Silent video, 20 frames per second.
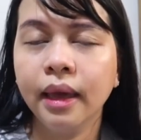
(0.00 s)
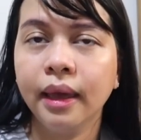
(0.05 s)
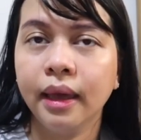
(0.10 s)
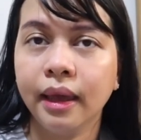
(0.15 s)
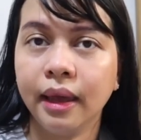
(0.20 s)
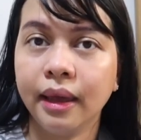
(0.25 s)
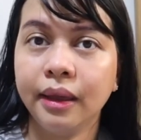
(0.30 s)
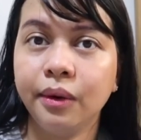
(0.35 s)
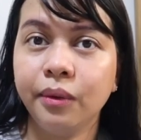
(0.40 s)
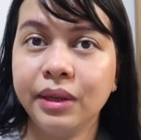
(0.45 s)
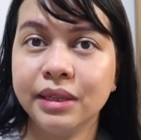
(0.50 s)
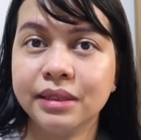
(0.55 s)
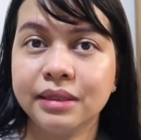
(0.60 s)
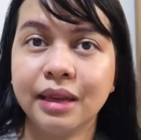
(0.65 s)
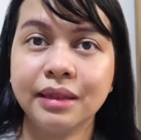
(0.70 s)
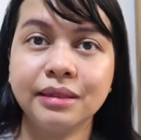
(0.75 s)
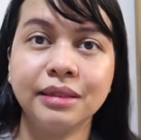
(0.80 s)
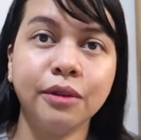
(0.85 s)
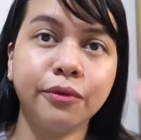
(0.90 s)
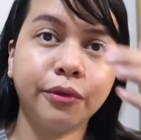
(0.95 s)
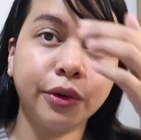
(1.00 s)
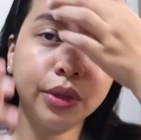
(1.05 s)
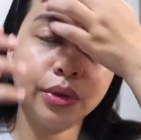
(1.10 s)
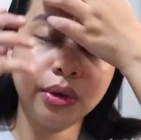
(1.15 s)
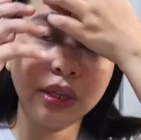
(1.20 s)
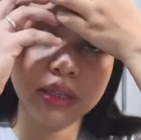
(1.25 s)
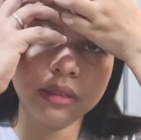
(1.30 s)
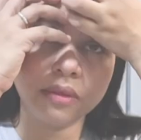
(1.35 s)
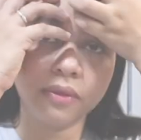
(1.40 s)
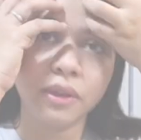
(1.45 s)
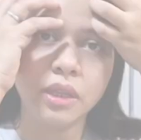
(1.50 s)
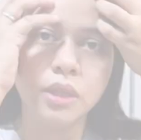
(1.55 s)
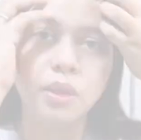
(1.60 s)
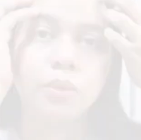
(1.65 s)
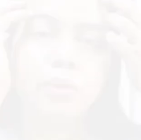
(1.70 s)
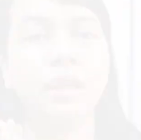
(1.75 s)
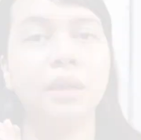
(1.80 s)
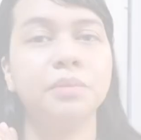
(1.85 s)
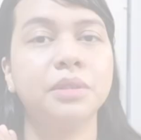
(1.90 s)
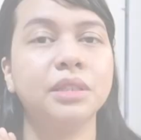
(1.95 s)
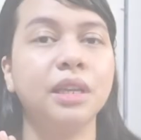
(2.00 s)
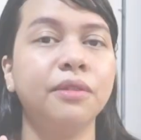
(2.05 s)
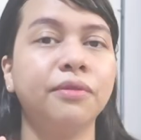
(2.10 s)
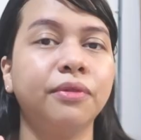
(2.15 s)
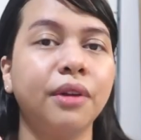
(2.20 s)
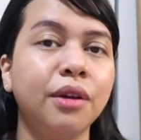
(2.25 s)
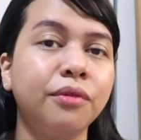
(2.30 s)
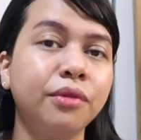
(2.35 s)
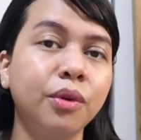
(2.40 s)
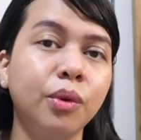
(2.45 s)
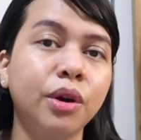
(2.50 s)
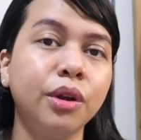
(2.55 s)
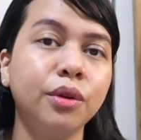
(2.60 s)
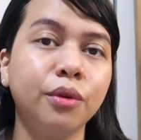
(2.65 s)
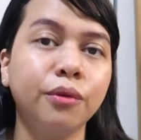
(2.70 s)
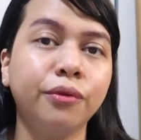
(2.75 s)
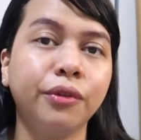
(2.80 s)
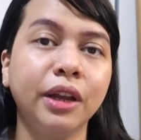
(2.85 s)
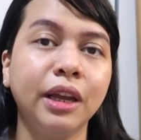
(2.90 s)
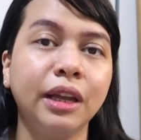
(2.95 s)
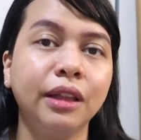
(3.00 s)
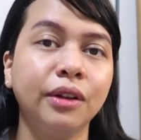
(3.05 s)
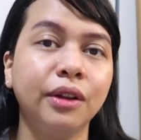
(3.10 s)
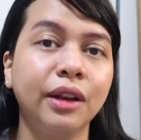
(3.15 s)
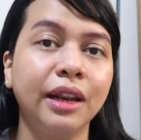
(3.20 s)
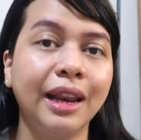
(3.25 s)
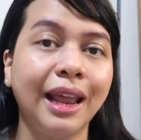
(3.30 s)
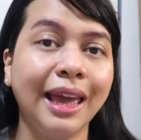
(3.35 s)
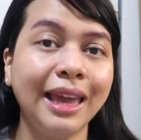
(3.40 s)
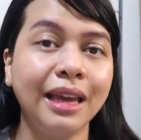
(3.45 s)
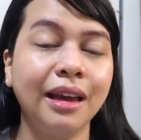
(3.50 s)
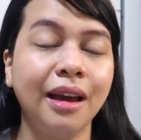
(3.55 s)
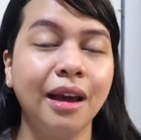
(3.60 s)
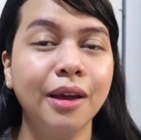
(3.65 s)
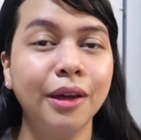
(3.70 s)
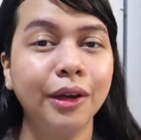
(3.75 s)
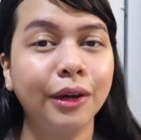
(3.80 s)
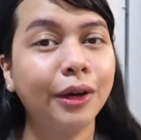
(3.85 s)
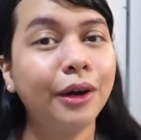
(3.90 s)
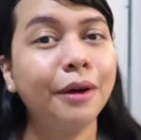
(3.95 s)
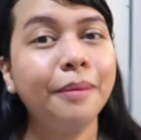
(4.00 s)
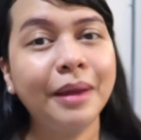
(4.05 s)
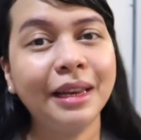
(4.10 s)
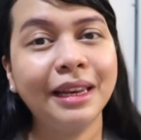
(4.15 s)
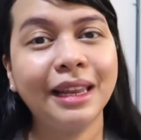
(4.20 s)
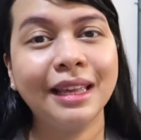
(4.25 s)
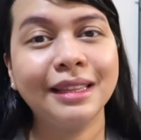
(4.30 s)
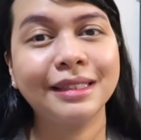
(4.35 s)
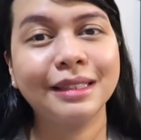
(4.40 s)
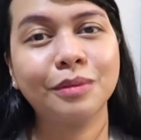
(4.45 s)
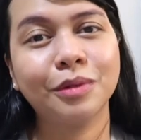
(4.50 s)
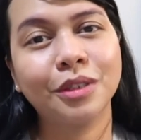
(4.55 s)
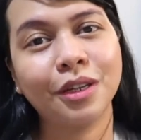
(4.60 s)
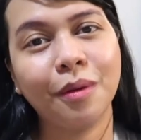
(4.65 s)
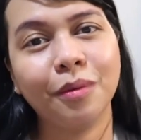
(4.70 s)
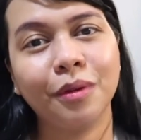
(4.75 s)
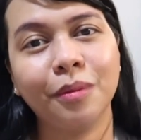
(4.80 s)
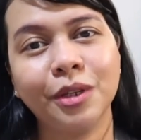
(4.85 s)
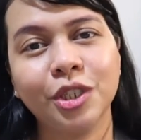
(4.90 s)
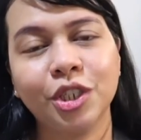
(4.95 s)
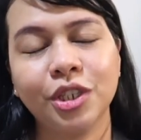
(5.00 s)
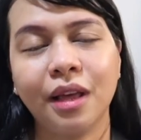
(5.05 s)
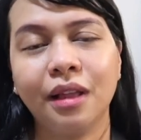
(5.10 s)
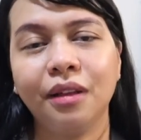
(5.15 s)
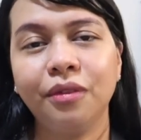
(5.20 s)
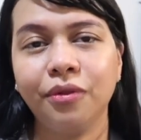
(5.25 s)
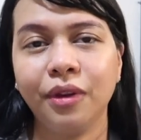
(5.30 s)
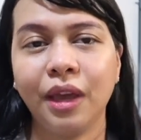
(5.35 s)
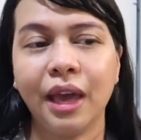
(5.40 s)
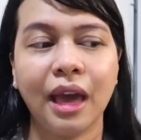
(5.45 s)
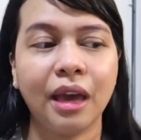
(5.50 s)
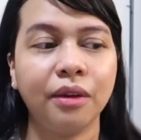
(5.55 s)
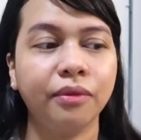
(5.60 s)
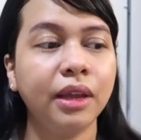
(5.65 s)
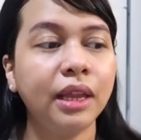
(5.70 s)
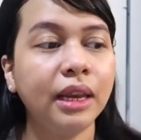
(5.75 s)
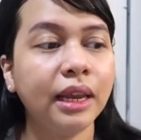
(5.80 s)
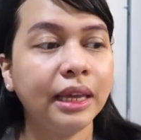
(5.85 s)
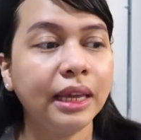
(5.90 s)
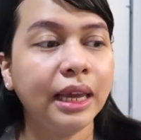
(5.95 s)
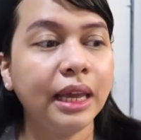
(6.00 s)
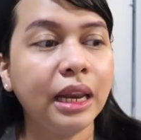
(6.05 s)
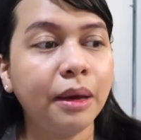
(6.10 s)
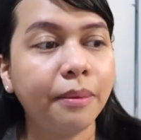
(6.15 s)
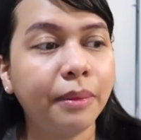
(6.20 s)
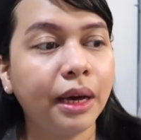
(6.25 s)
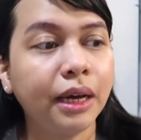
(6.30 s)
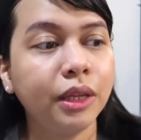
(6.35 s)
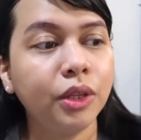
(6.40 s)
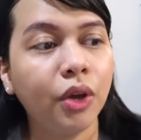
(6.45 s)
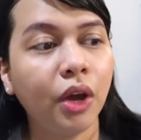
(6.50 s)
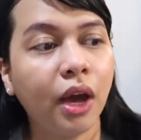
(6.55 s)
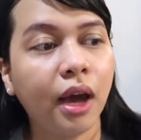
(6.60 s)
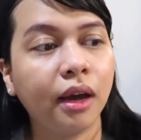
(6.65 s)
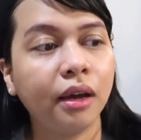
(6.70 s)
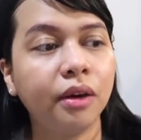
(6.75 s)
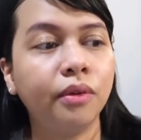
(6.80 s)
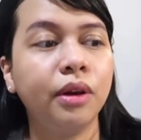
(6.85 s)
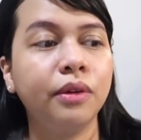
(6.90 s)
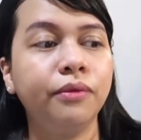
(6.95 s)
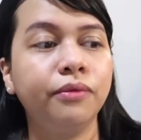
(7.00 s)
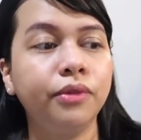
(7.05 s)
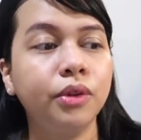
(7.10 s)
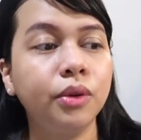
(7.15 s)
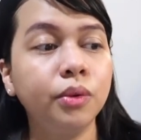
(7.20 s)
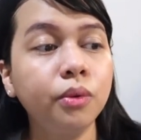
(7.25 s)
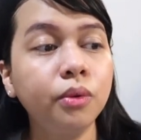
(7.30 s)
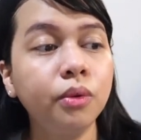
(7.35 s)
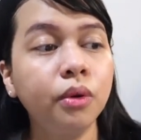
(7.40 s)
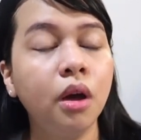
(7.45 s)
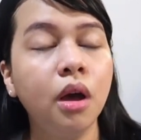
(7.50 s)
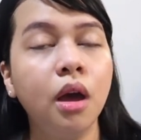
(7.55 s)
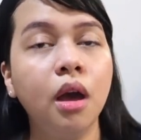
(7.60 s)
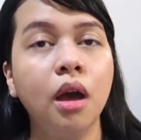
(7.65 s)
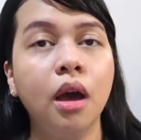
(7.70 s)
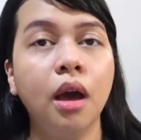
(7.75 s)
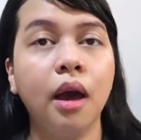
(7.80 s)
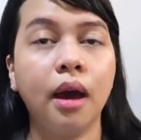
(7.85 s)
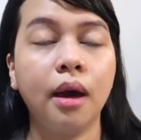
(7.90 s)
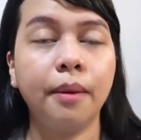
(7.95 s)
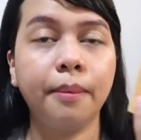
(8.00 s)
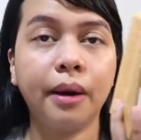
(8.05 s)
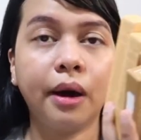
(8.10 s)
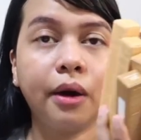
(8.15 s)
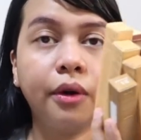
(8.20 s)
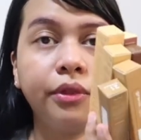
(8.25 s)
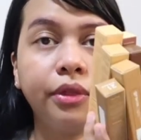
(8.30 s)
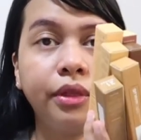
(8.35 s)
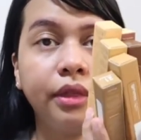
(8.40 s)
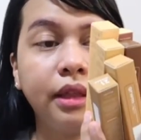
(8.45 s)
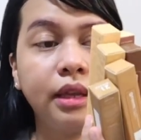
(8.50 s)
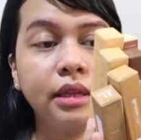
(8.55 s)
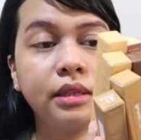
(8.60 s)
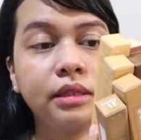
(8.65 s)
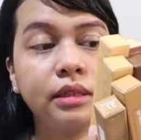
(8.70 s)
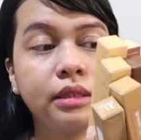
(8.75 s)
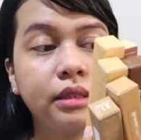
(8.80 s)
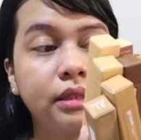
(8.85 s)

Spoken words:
Anyways, that's it for today's video. Keep safe, everyone. Don't forget to like, comment, and subscribe to my channel if you haven't. Again, abangan nyo yung aking review about this